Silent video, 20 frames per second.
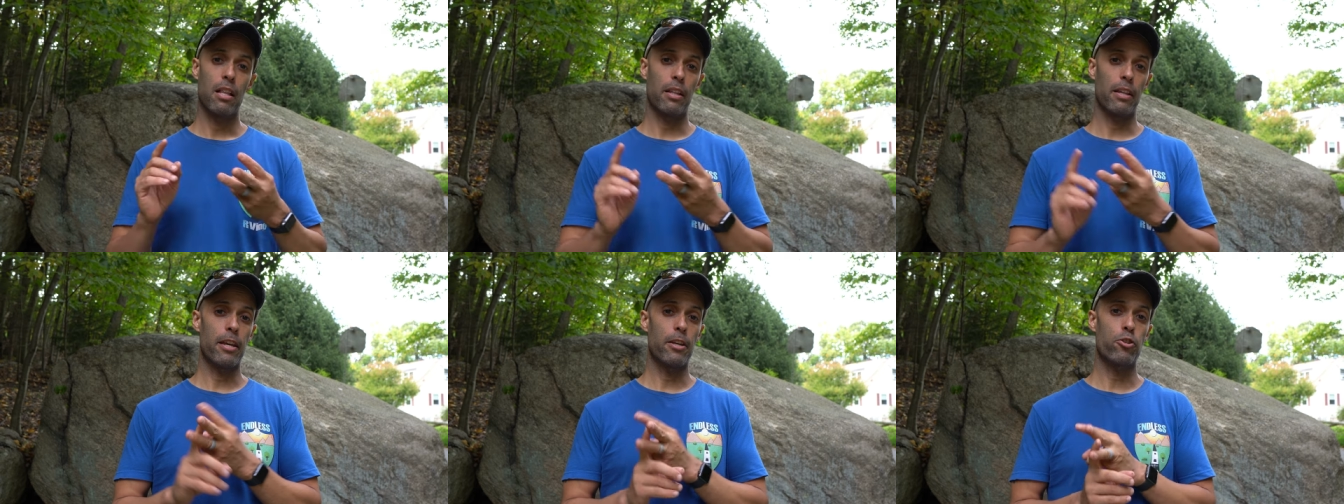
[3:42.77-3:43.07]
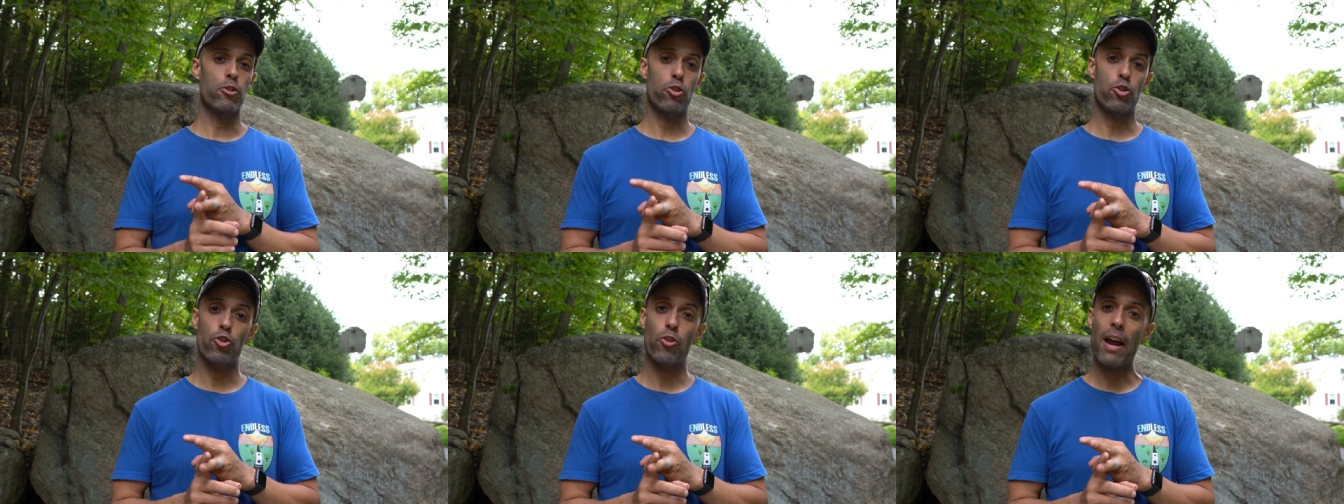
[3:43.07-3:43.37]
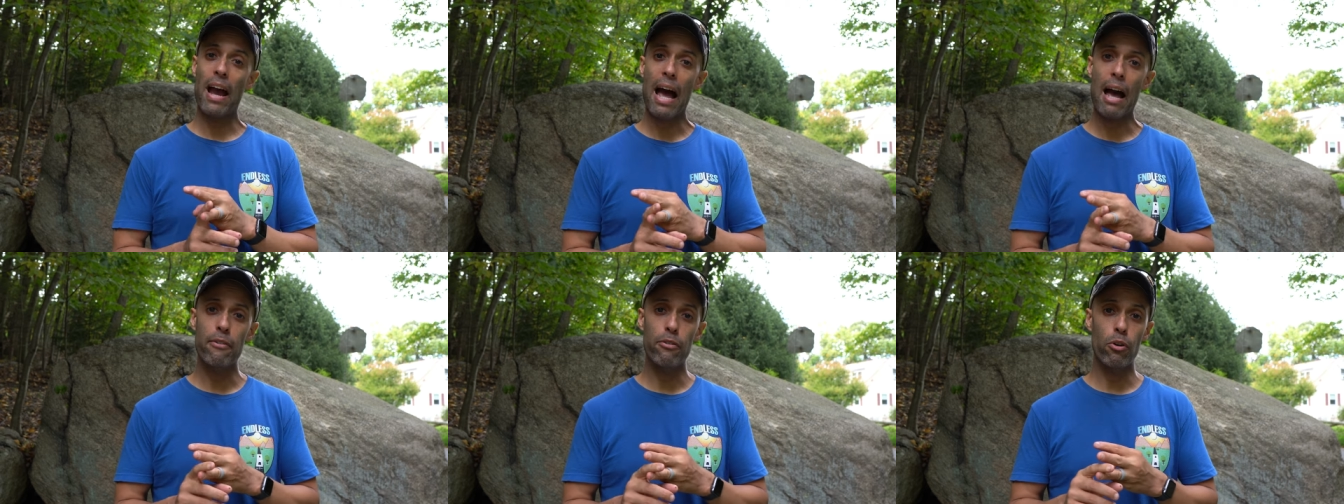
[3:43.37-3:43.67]
Leisure
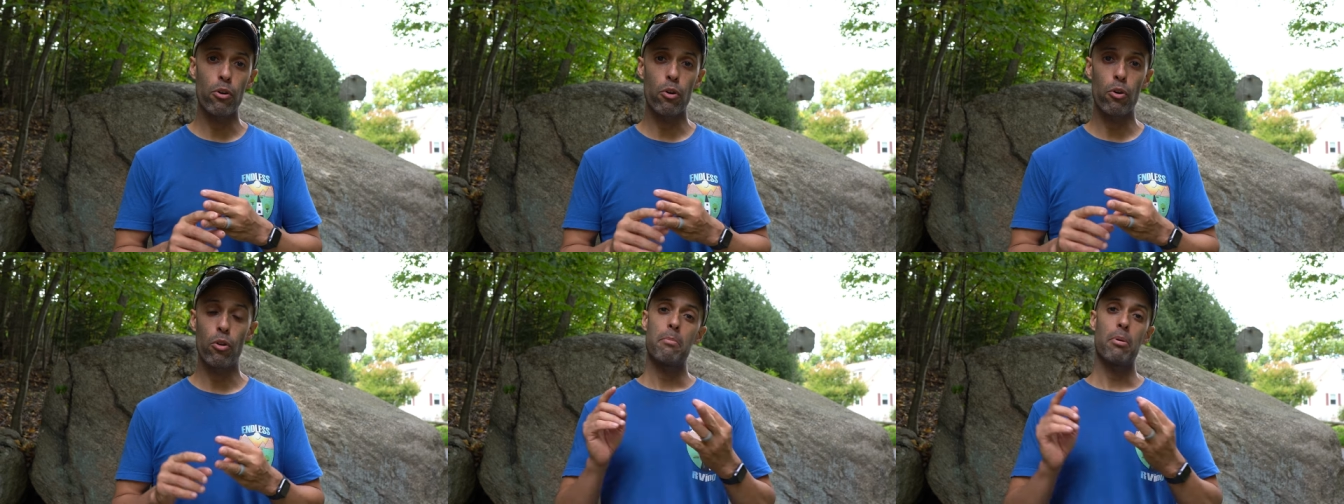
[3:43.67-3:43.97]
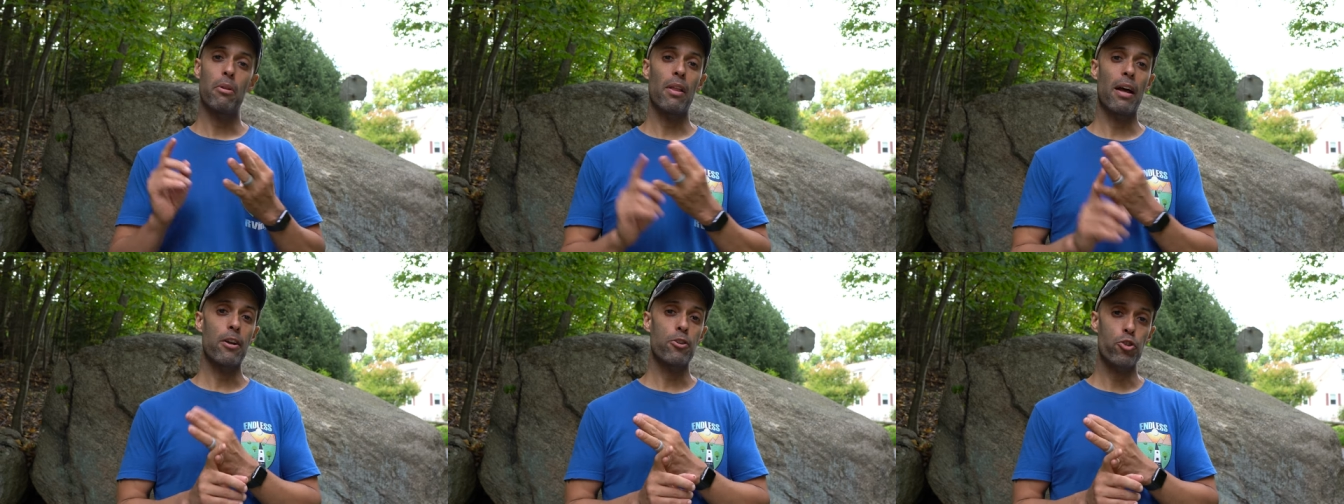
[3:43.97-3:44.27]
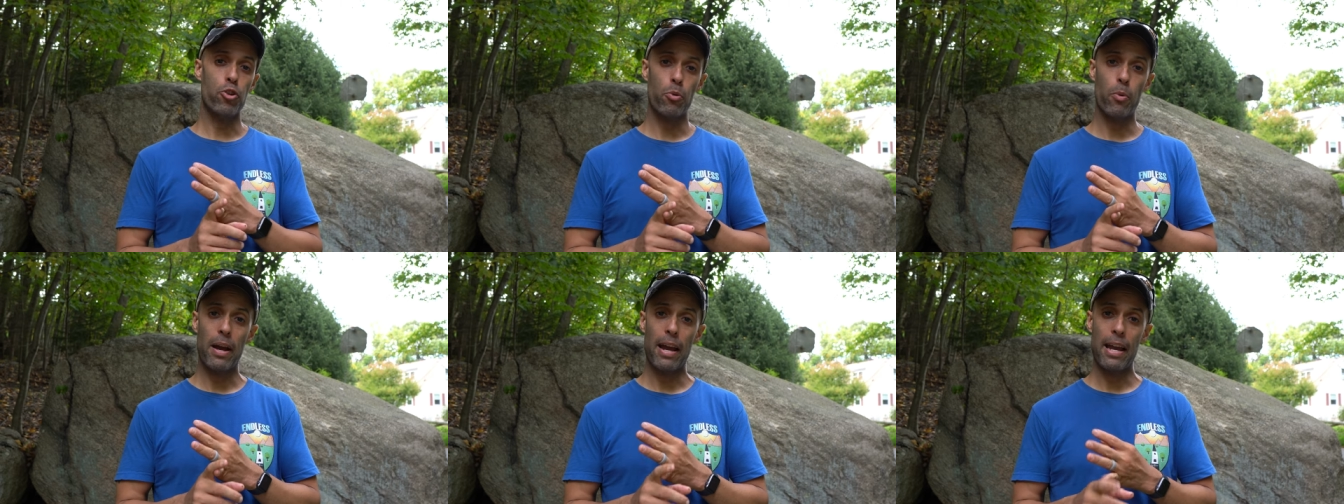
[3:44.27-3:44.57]
Travel,
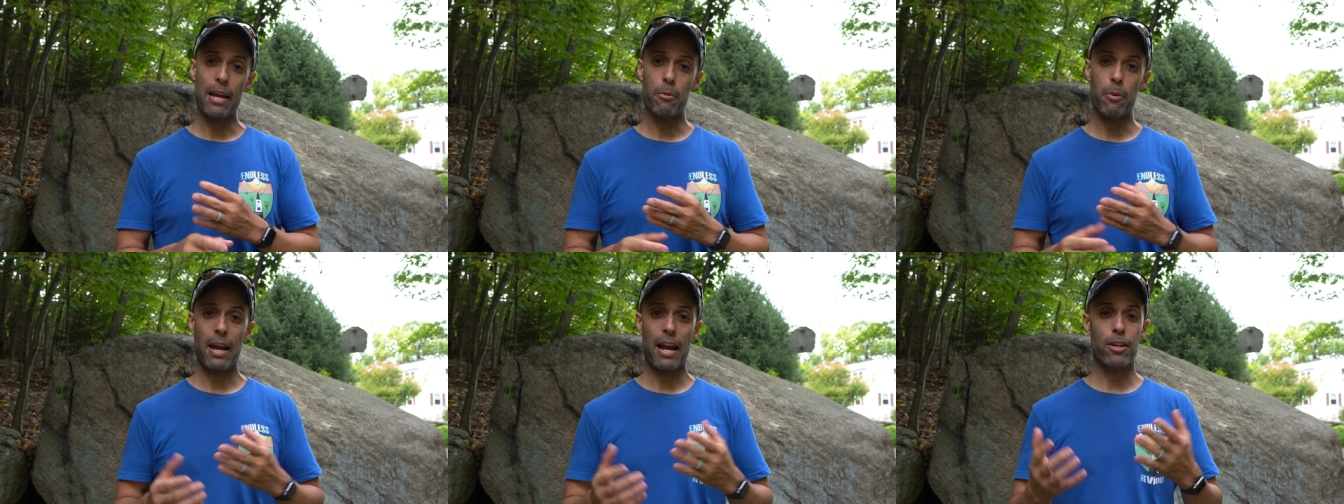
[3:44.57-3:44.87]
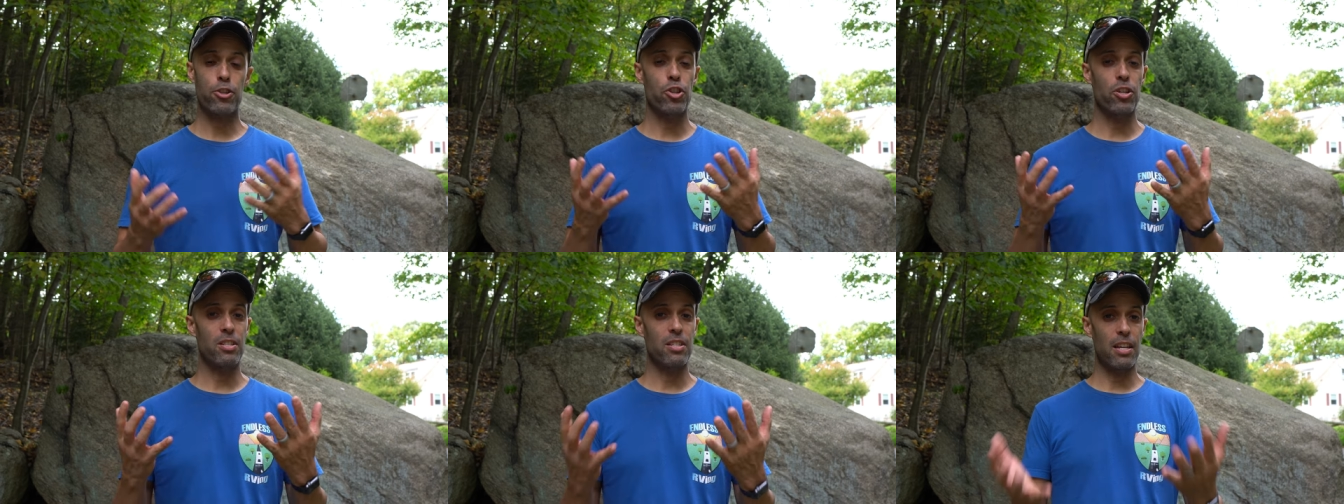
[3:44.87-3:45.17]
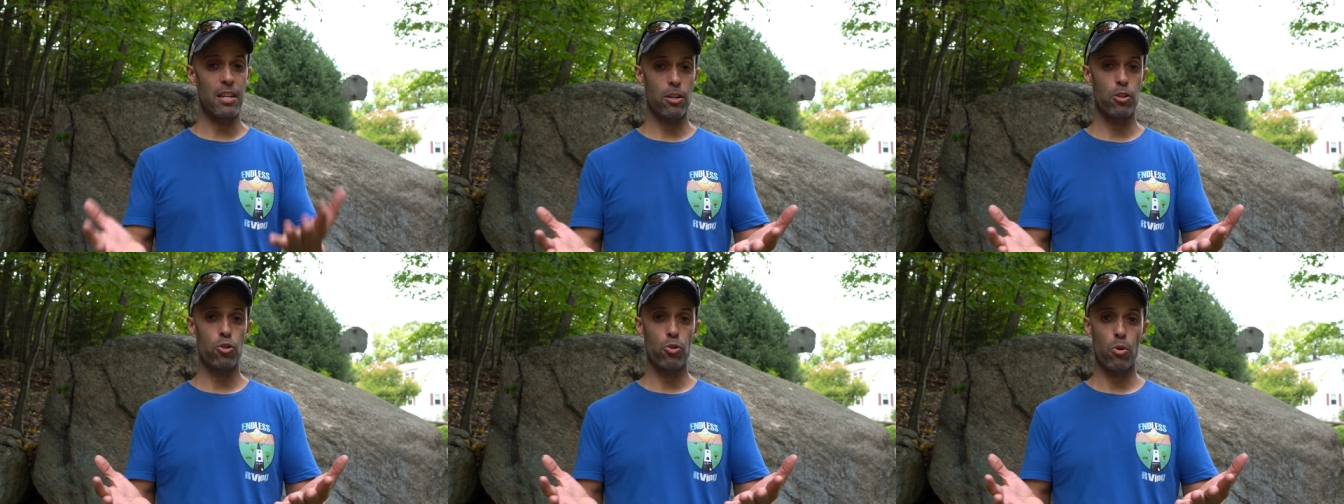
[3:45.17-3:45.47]
Pleasureway. We actually
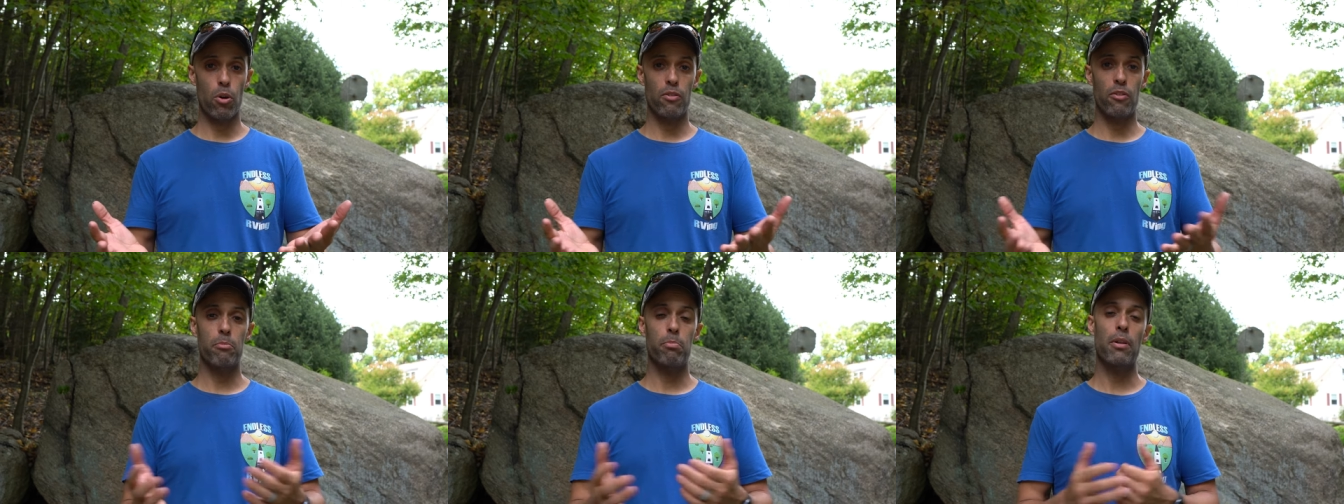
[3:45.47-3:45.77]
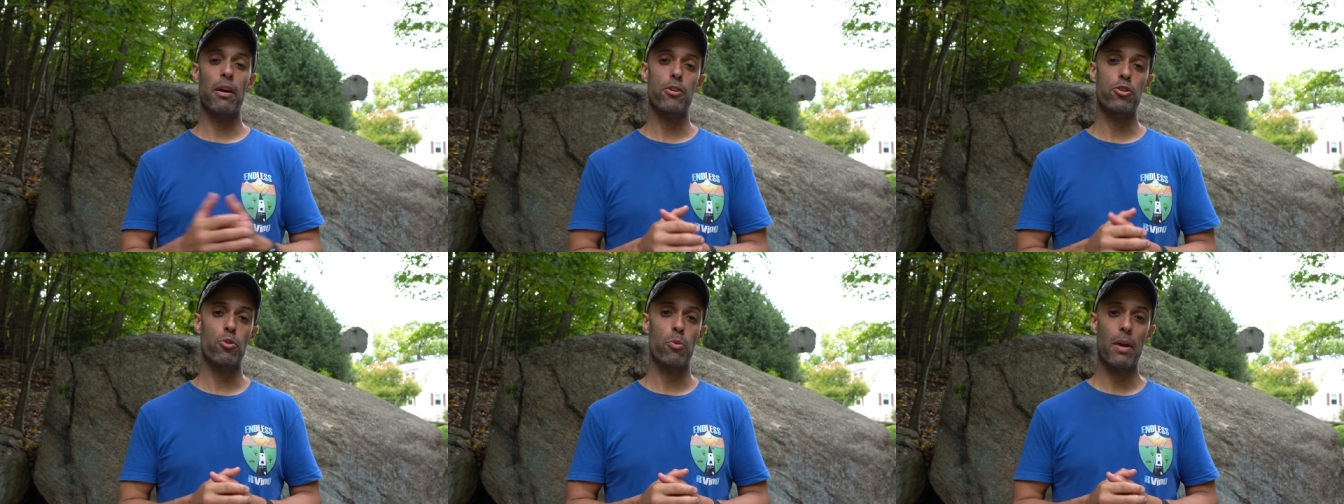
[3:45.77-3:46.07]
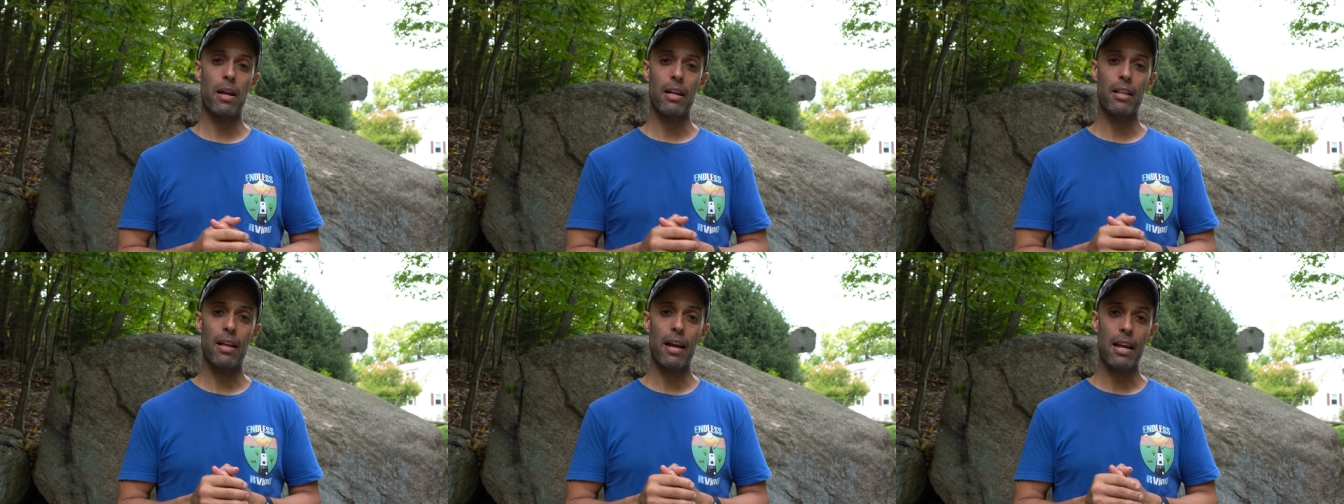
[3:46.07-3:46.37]
did a tour of a
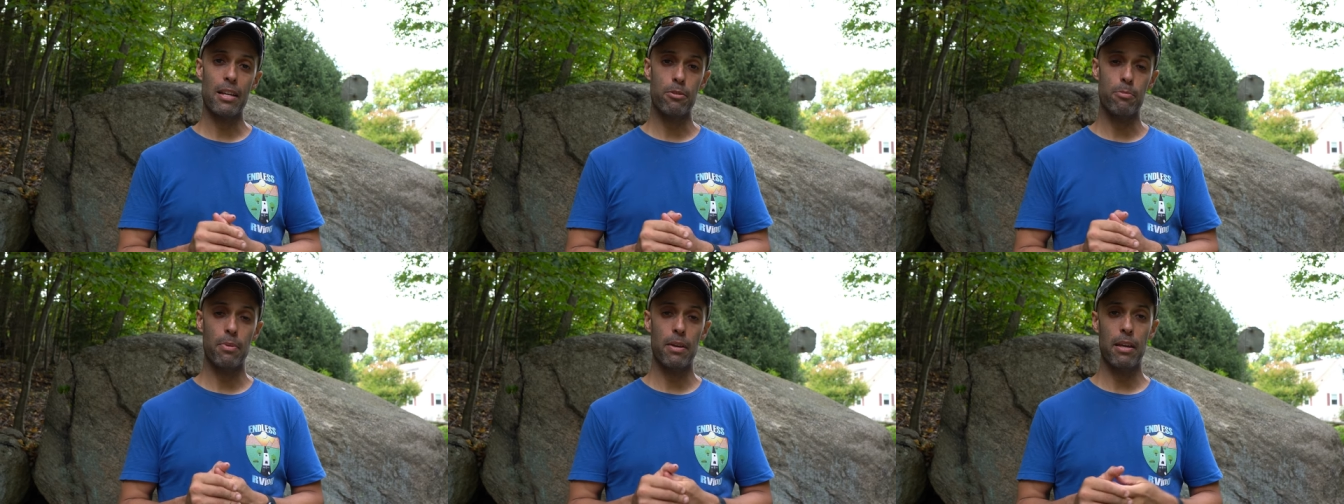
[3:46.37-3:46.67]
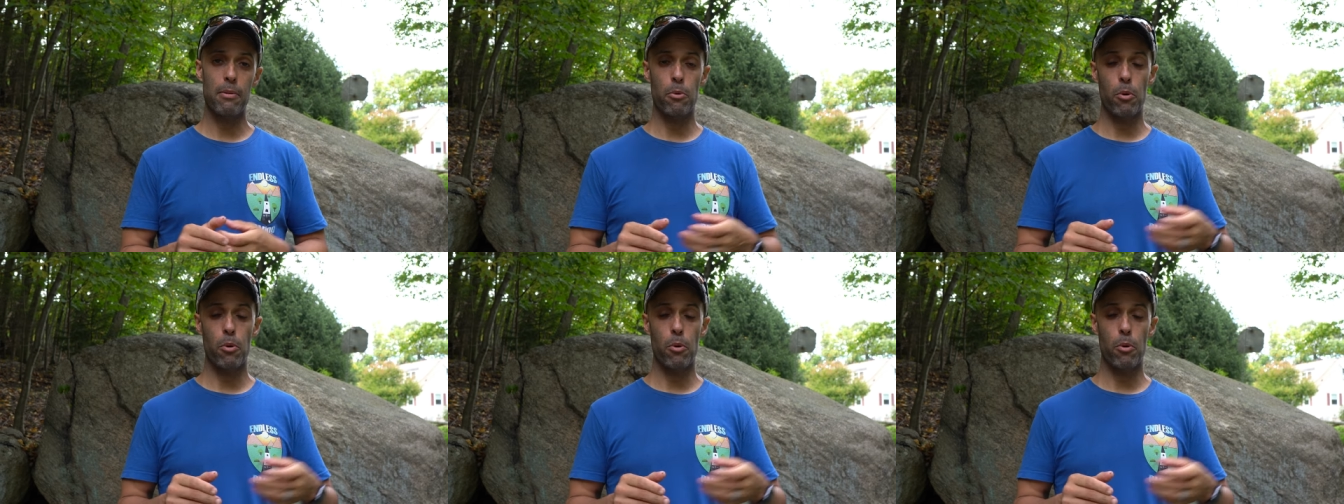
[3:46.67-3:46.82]
Pleasureway Class B.